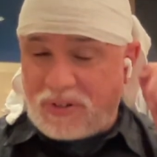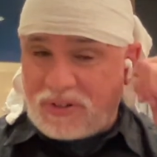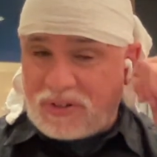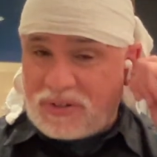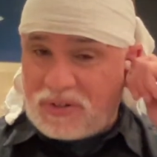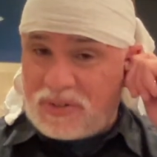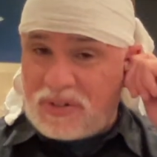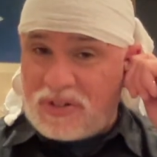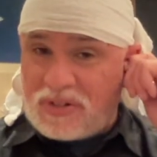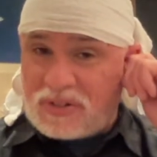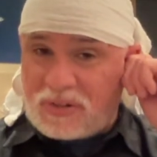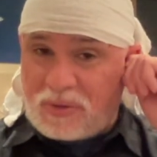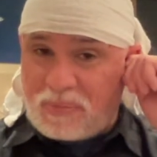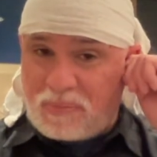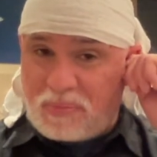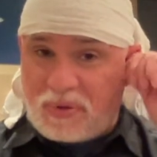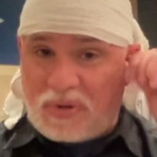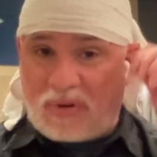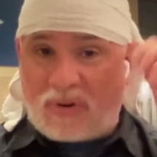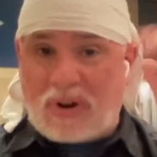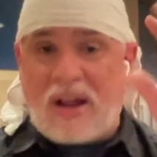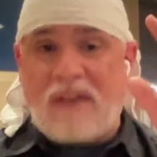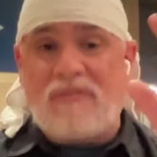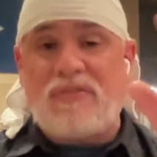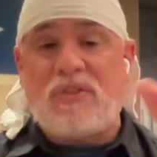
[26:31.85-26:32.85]
So this
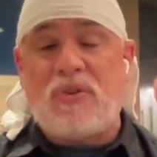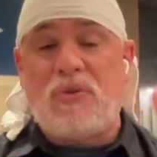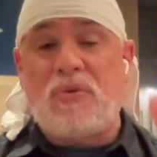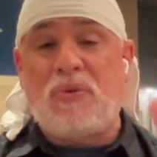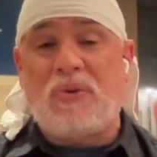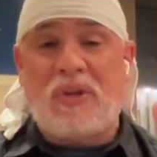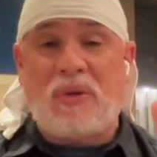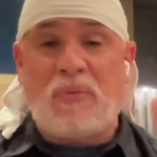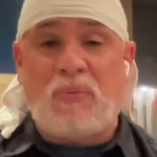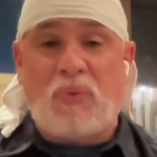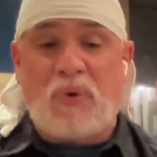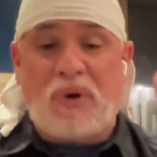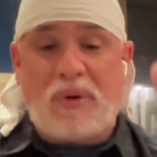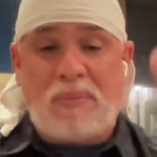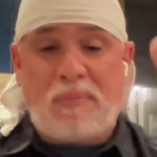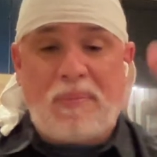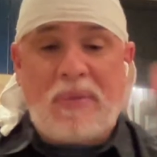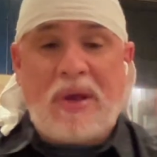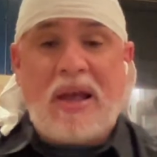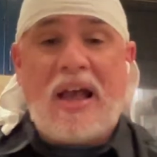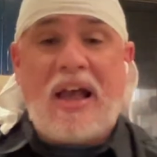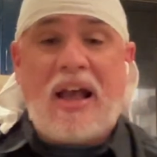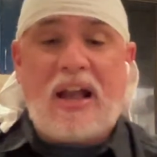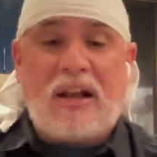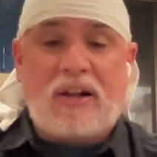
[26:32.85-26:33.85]
computer, I have the new M1
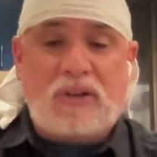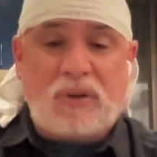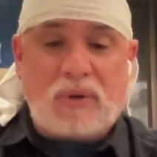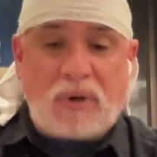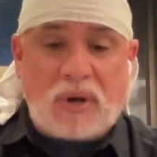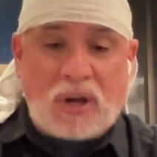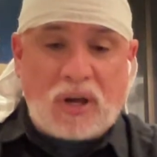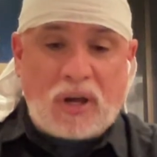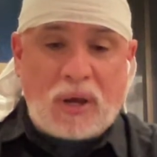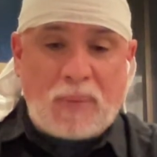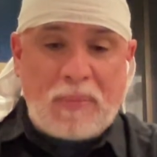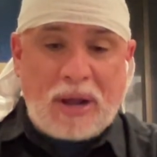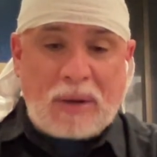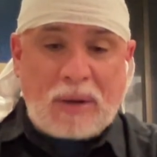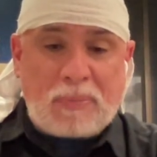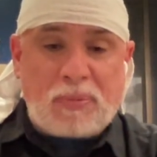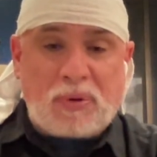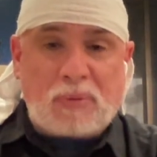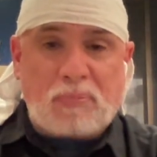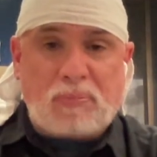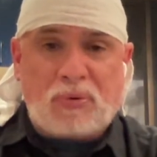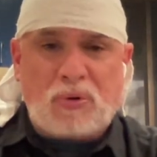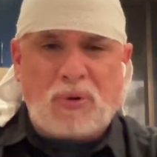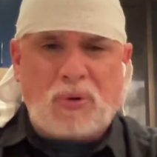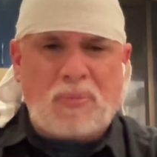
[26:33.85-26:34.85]

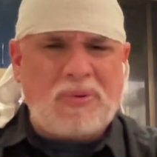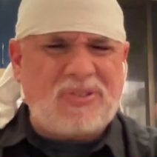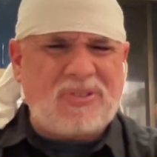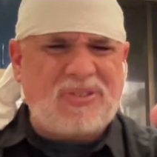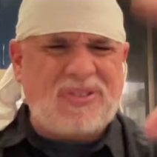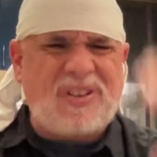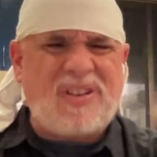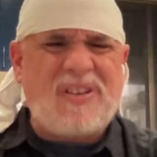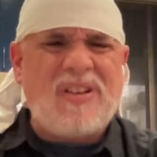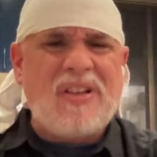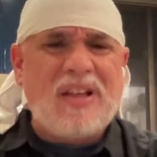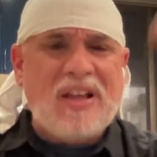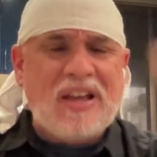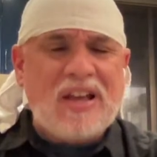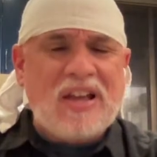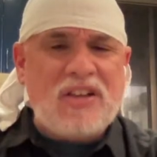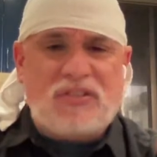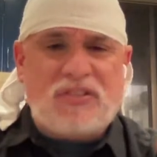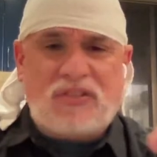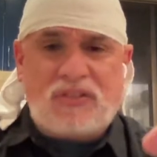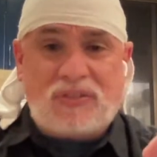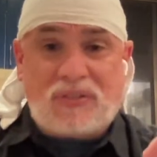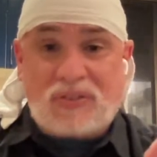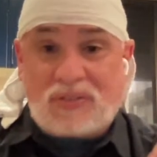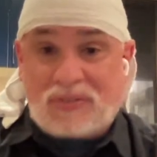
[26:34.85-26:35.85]
MacBook Pro, but it's
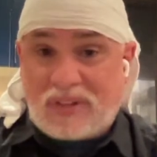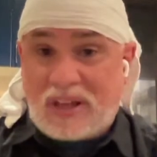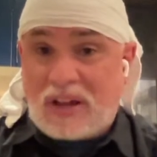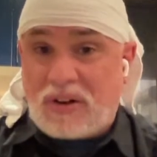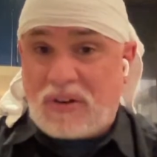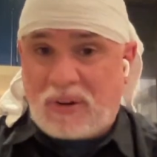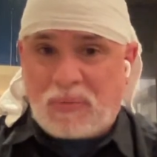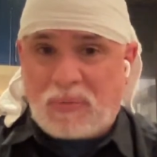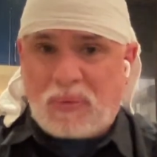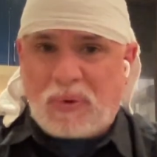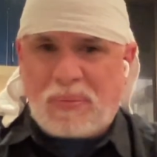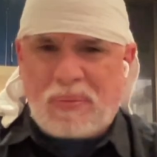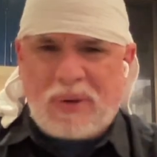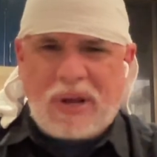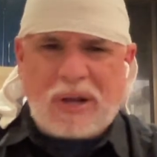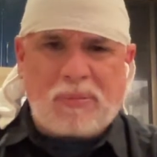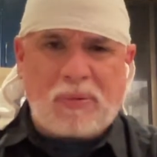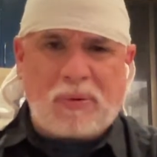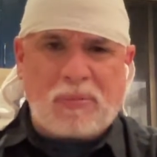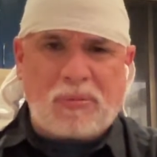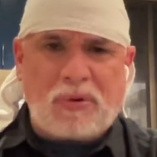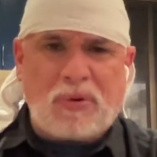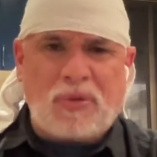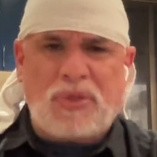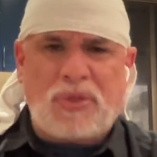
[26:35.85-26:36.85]
just the standard M1
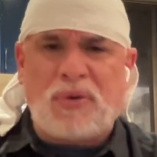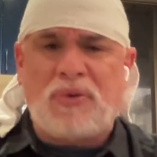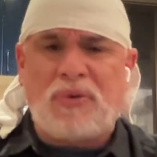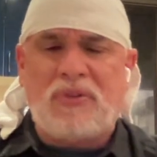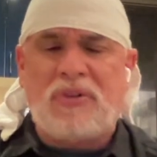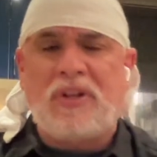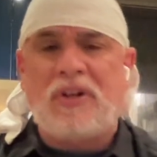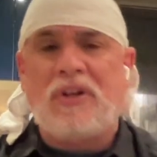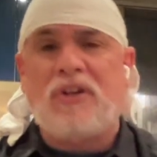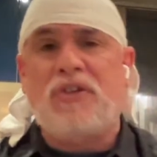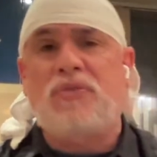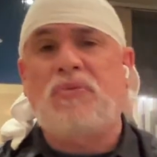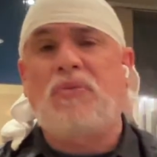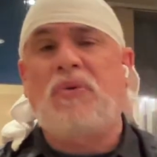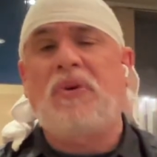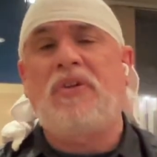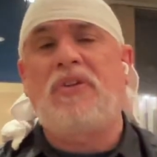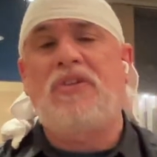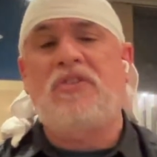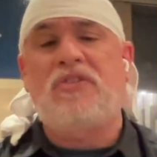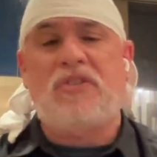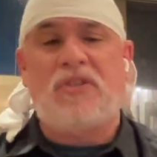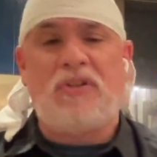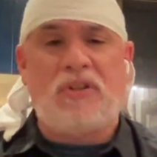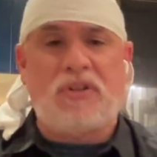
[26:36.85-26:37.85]
MacBook Pro, 13-inch one,
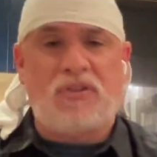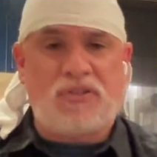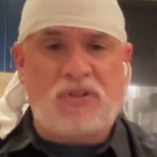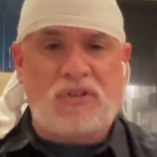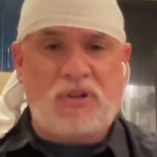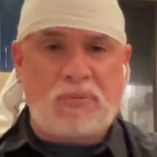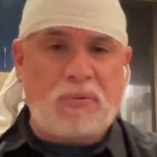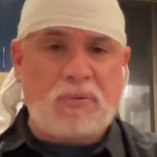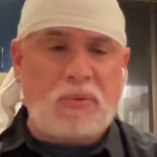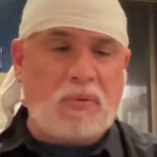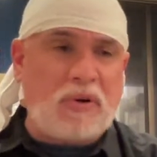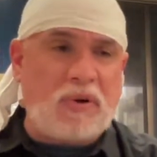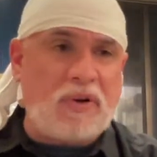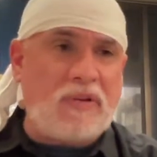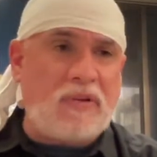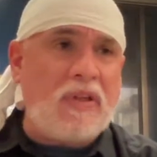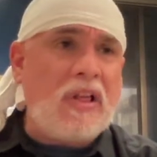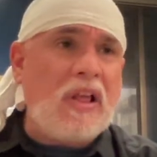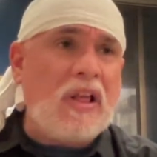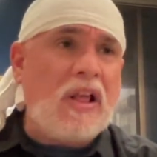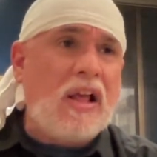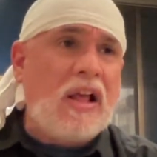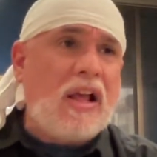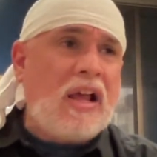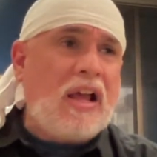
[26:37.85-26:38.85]
the cheaper one.
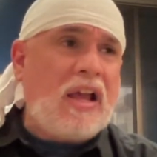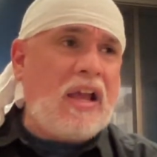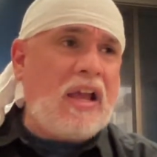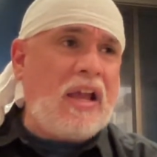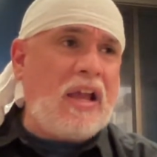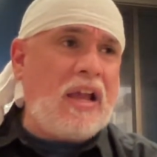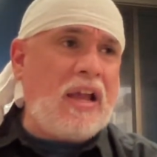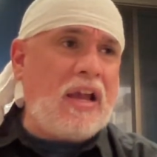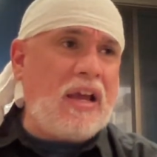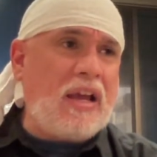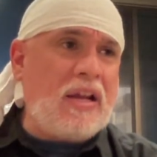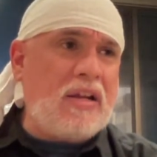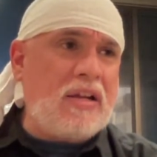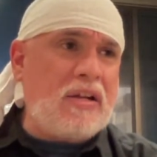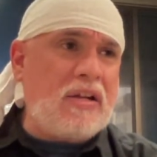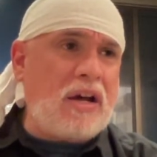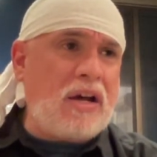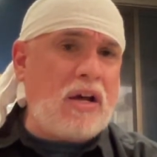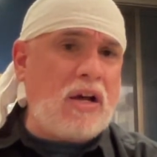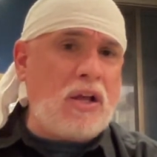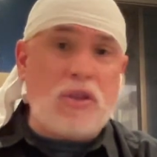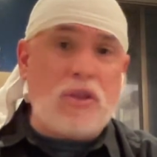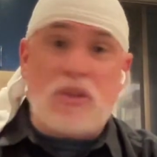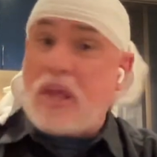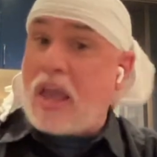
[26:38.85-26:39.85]
And
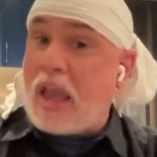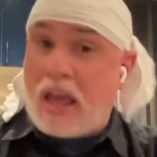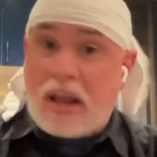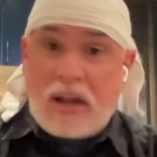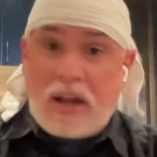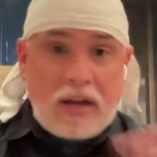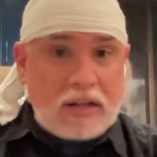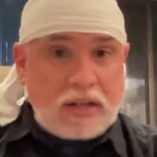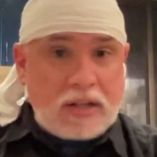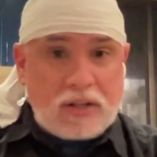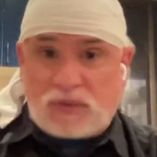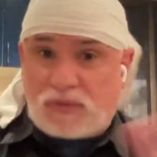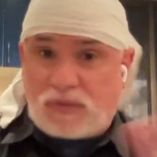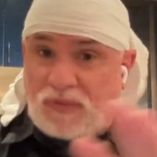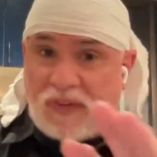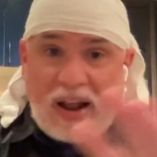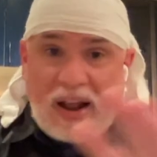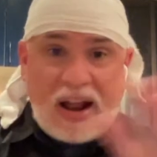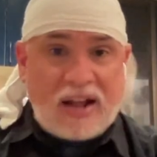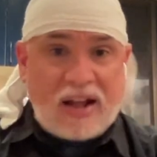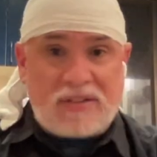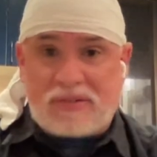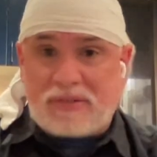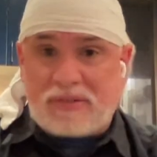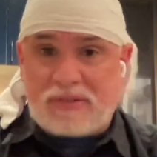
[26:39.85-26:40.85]
editing is
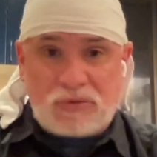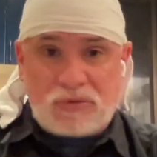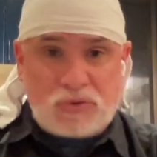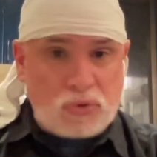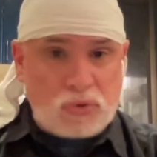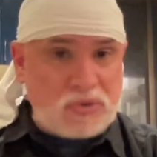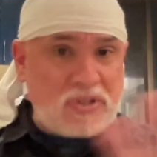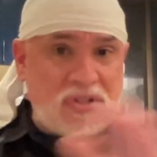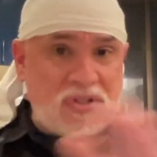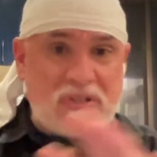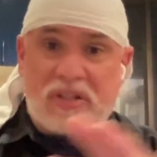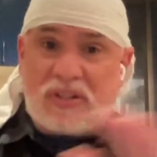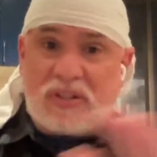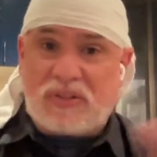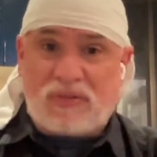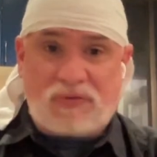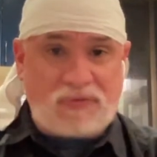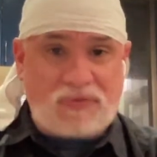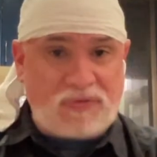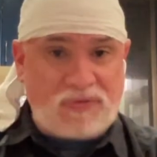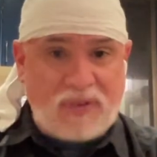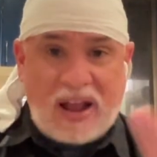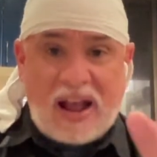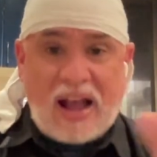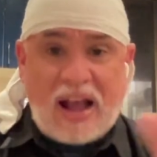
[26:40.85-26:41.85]
fast. Dude, this thing's
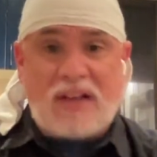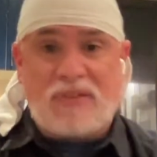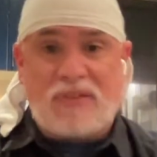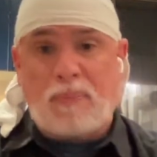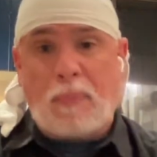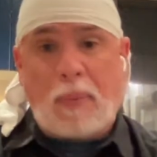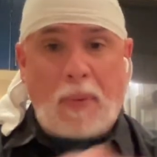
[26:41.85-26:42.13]
fast.